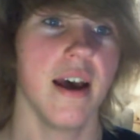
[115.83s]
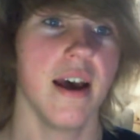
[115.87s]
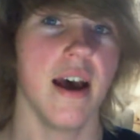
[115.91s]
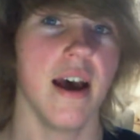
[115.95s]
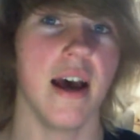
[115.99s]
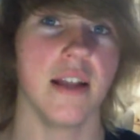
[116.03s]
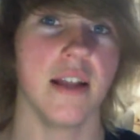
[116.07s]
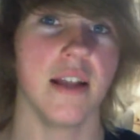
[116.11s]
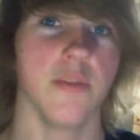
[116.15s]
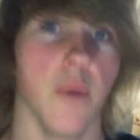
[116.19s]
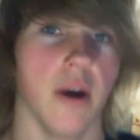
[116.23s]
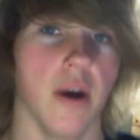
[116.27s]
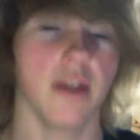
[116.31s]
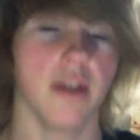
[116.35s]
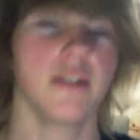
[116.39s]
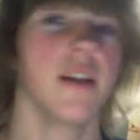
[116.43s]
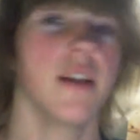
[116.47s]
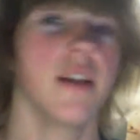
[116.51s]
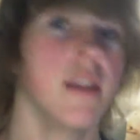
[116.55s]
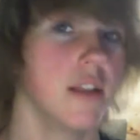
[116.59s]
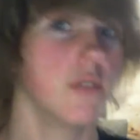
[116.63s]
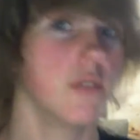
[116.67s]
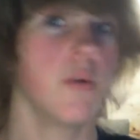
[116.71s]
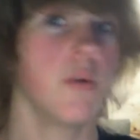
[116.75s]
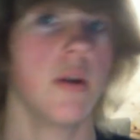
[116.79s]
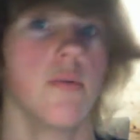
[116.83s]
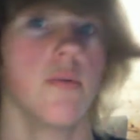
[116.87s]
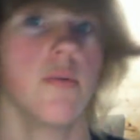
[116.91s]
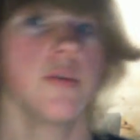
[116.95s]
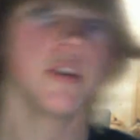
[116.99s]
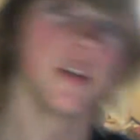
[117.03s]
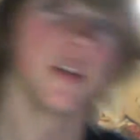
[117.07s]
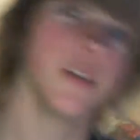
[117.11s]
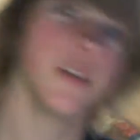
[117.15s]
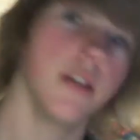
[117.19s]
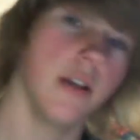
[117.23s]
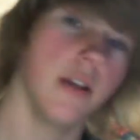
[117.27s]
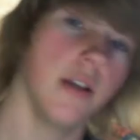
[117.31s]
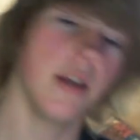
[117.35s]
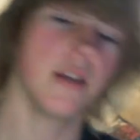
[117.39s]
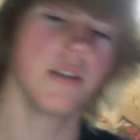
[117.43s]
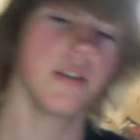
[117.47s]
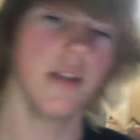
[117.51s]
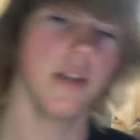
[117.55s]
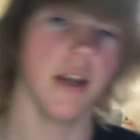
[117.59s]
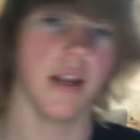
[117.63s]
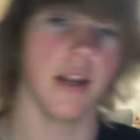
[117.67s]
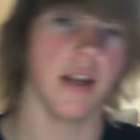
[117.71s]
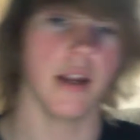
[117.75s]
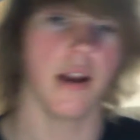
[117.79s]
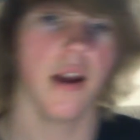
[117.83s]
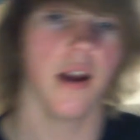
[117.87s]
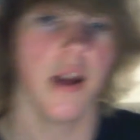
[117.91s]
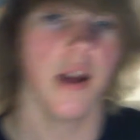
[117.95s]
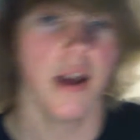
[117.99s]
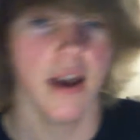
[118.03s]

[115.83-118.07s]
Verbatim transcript: That's why I said this week was ex exciting.